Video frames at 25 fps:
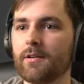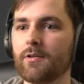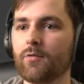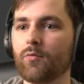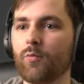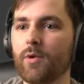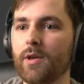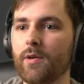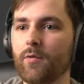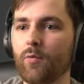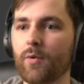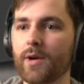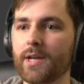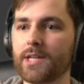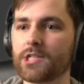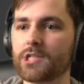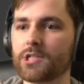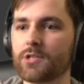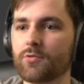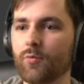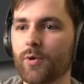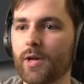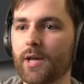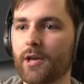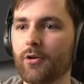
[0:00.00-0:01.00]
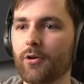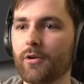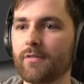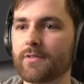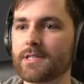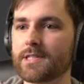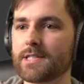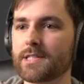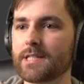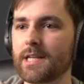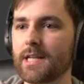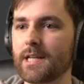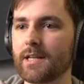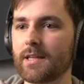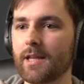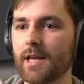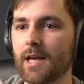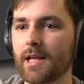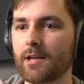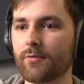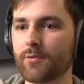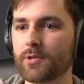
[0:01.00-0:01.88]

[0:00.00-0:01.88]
we wished we could have seen the end